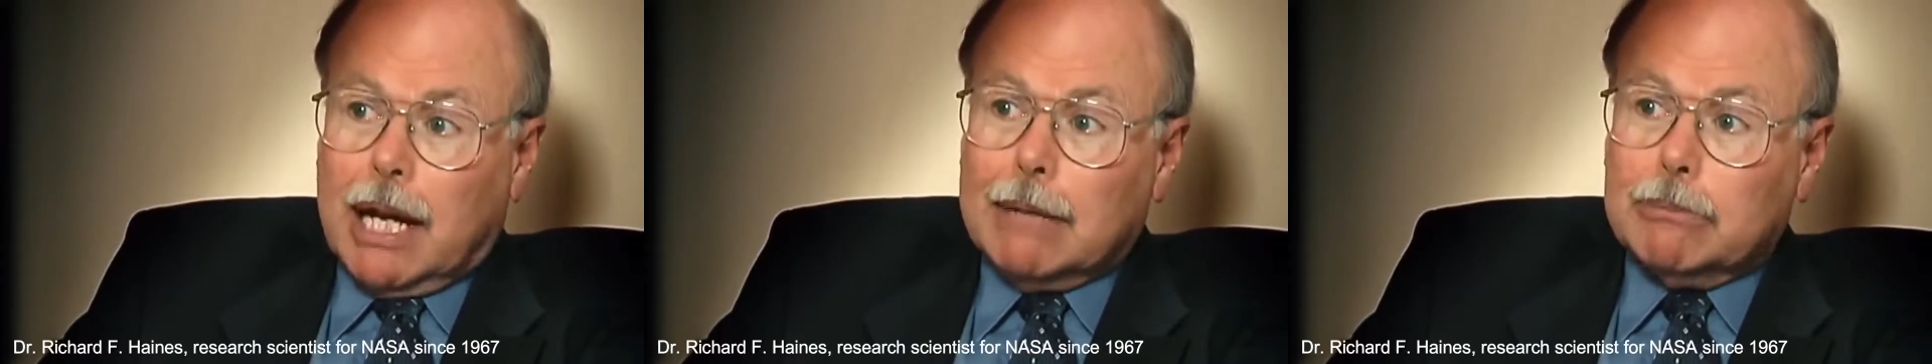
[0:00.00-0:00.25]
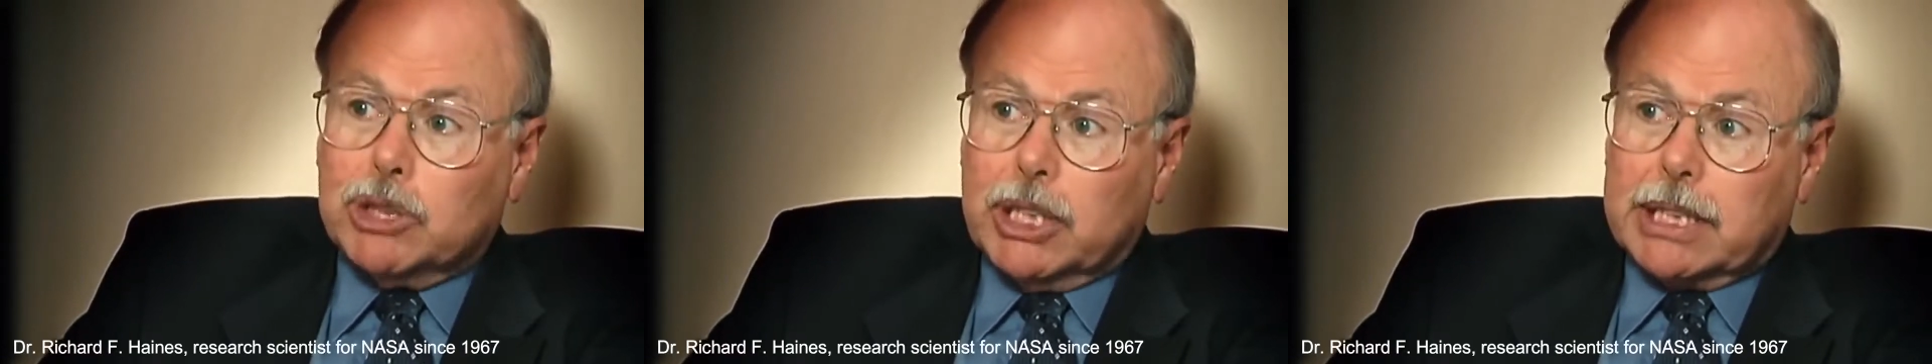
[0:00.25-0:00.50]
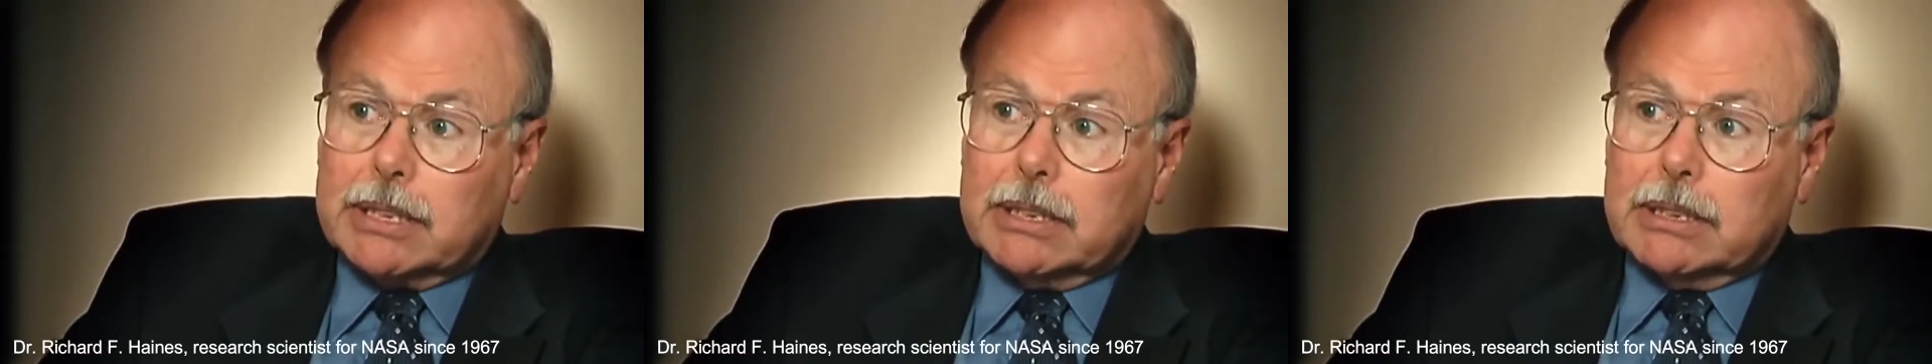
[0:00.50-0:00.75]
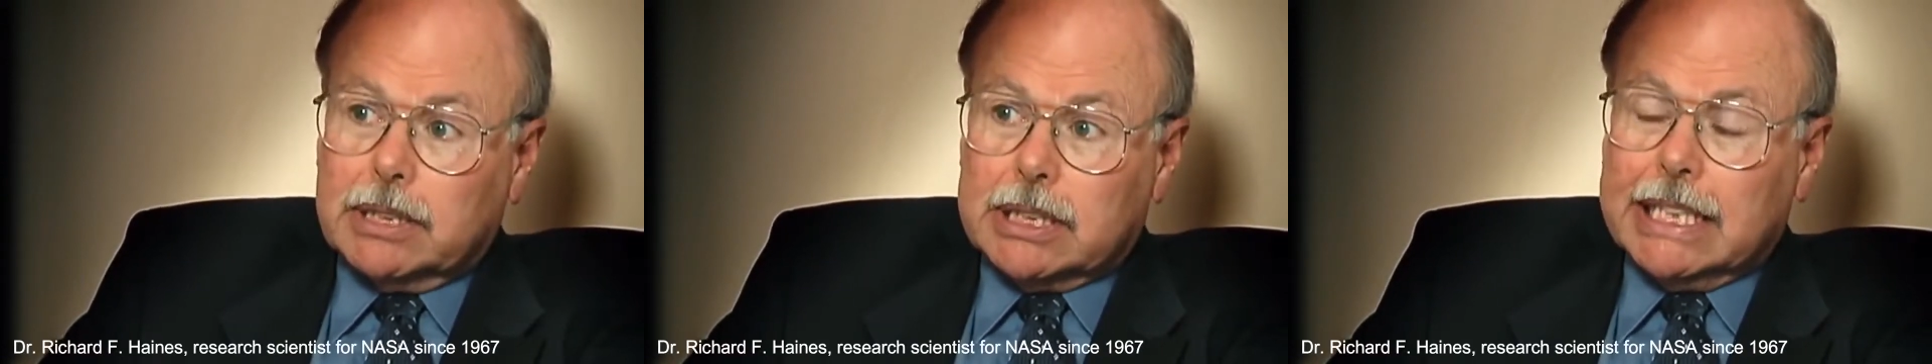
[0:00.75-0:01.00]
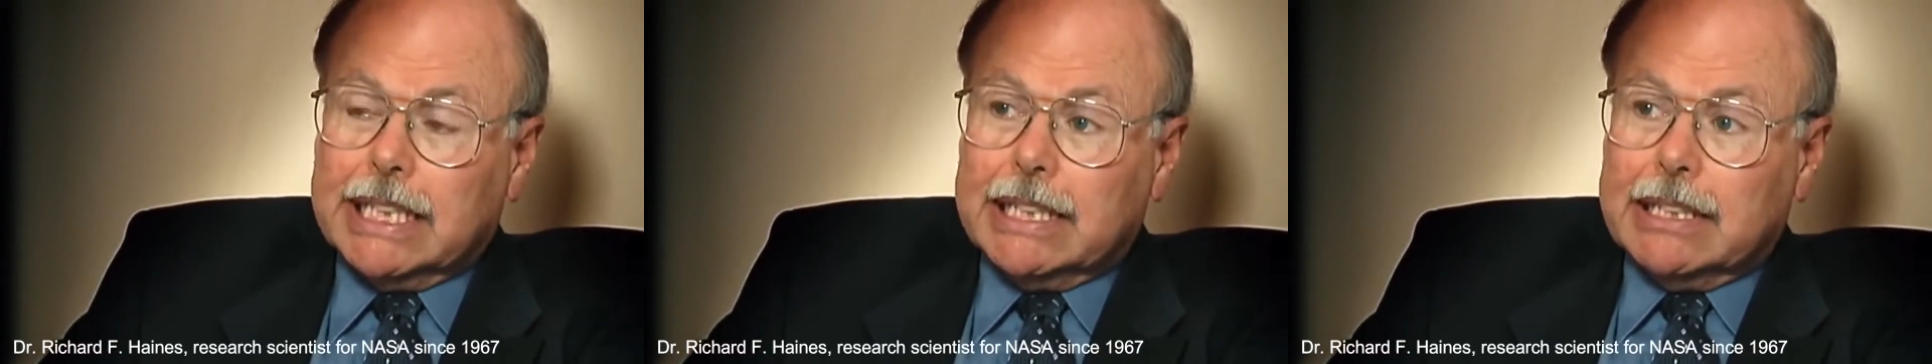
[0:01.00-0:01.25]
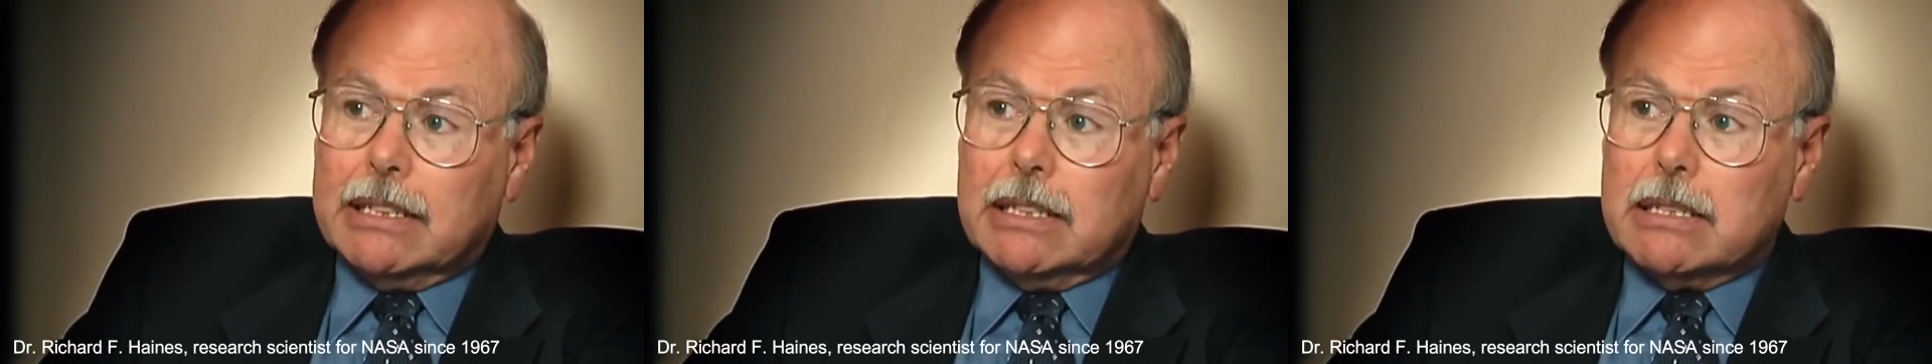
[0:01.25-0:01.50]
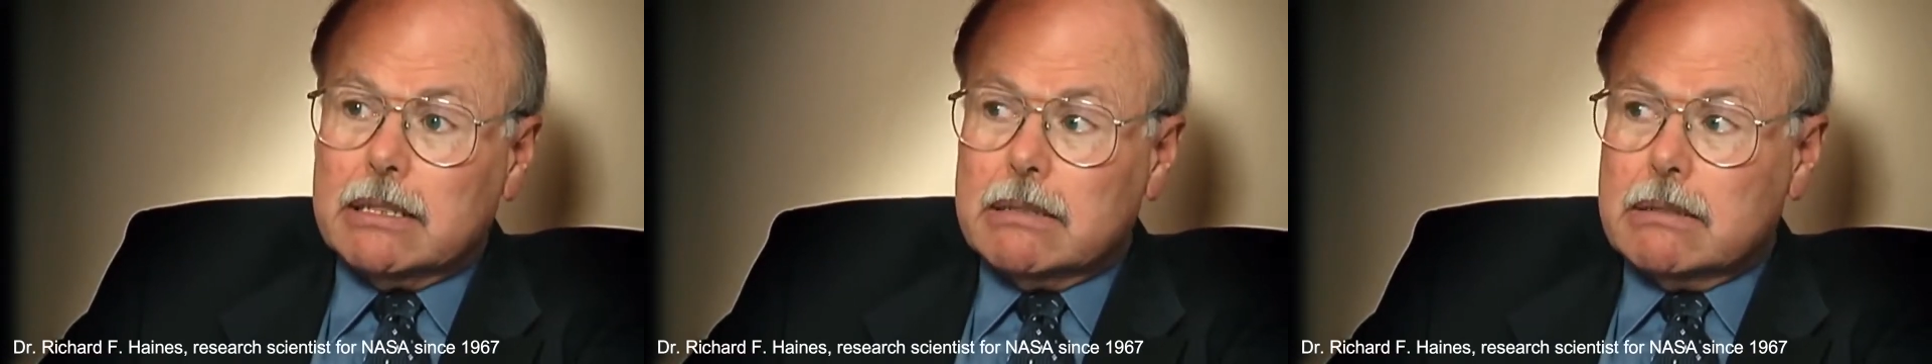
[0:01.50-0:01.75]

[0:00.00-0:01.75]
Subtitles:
objects seen